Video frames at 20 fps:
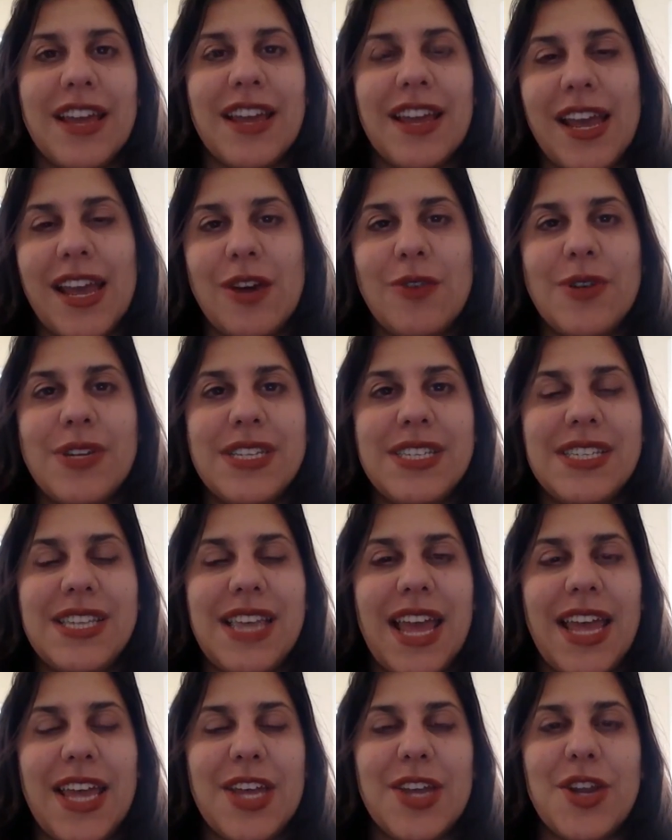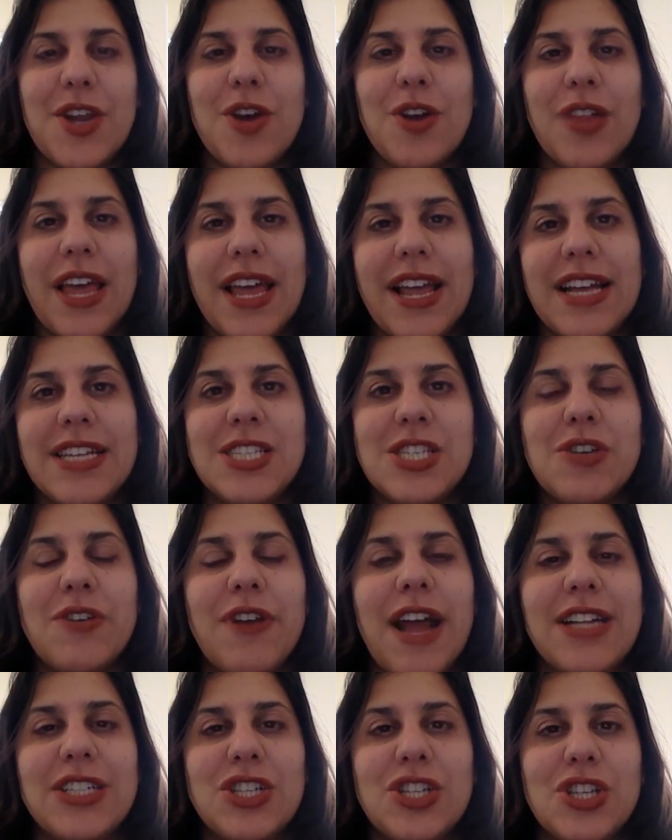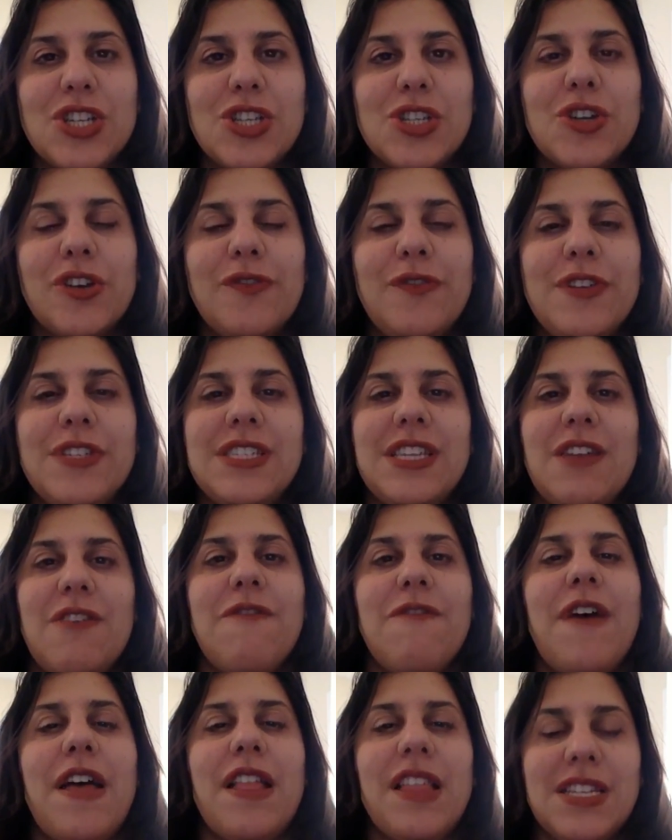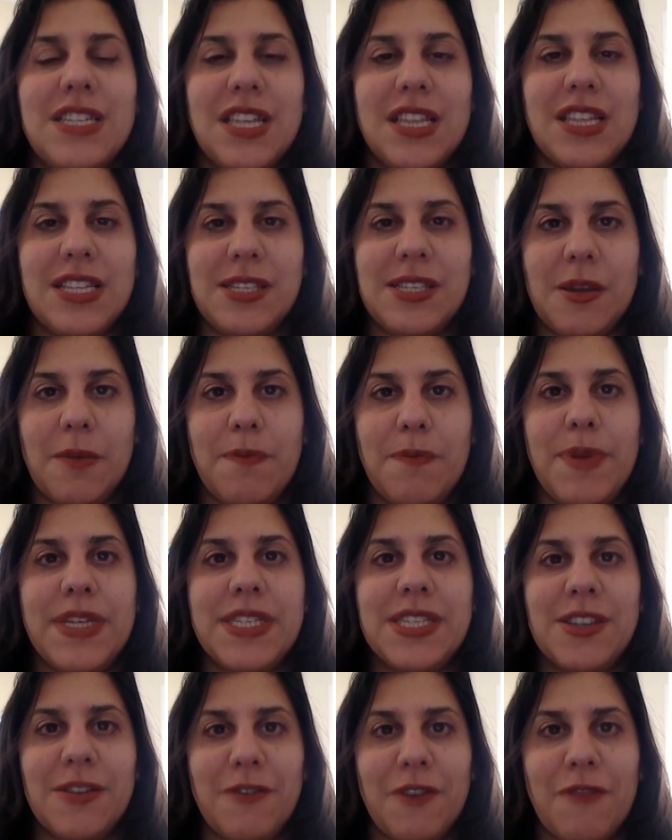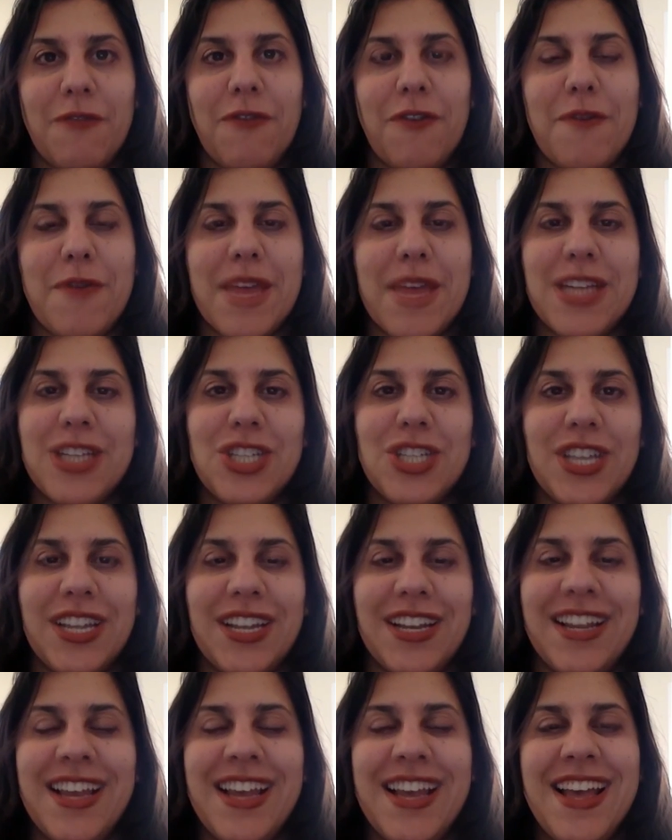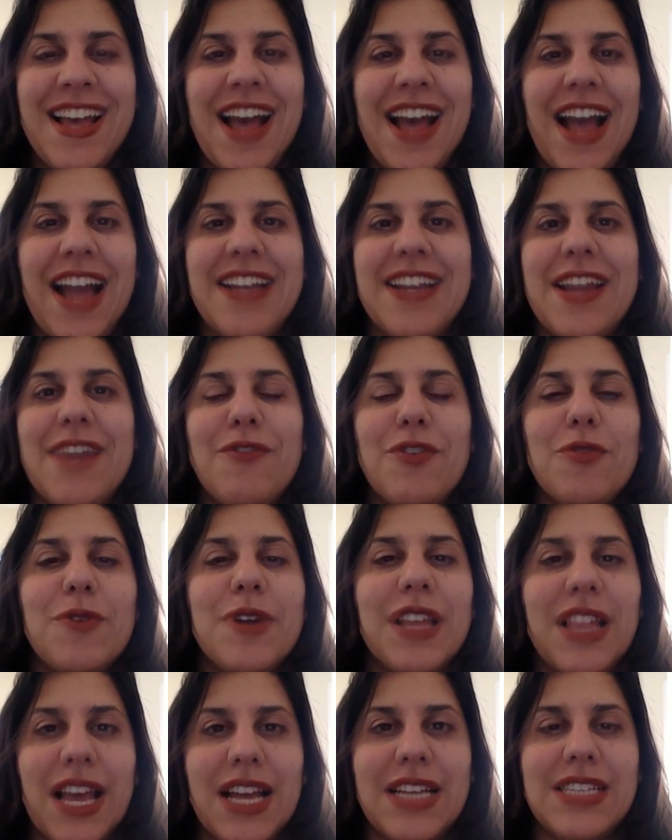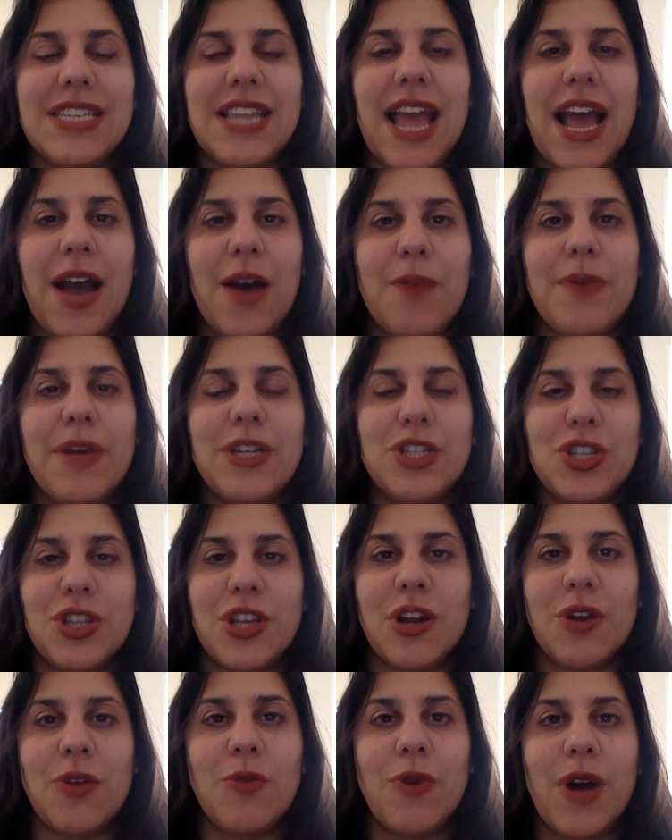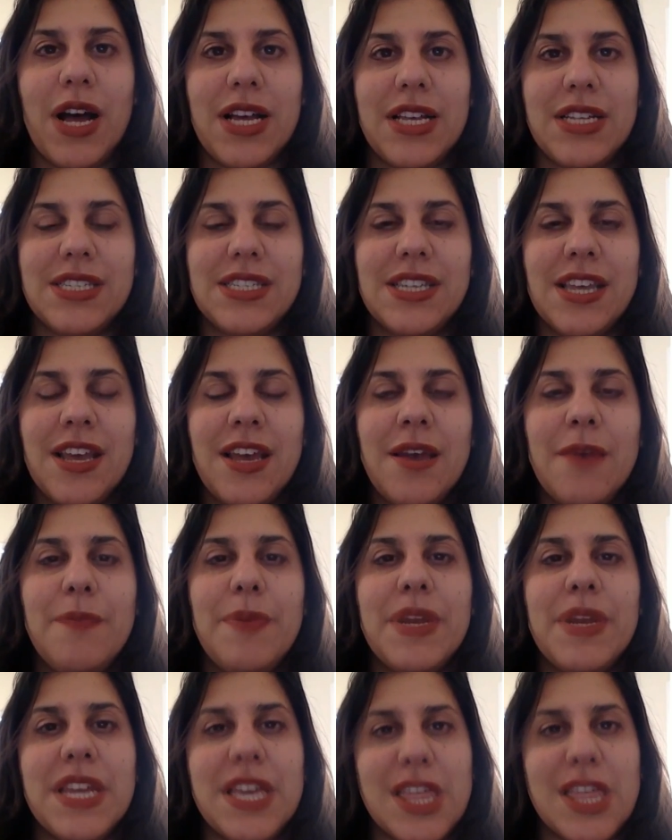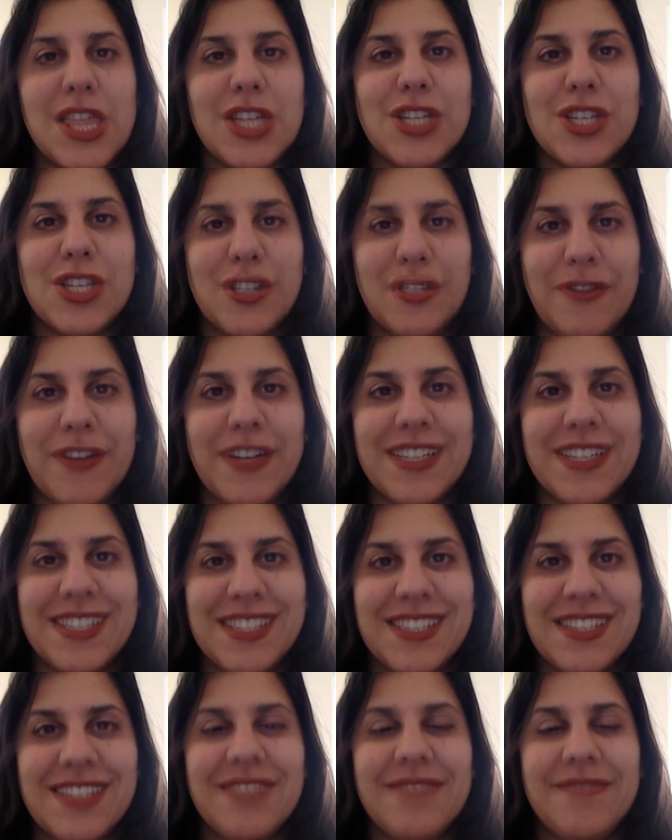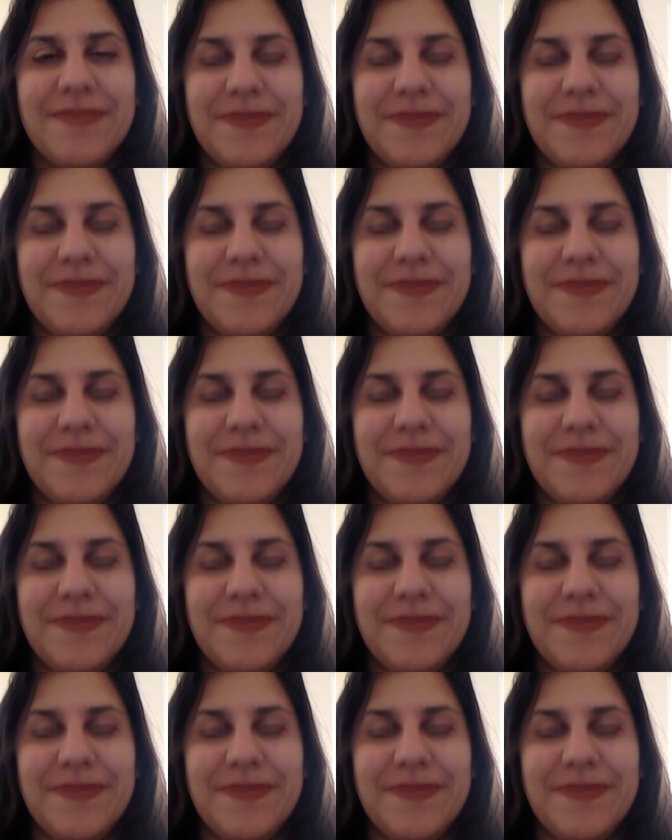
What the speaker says: And I always say, I scratched the surface and fell into this abyss of information. I'd never realized how much there was beneath the surface.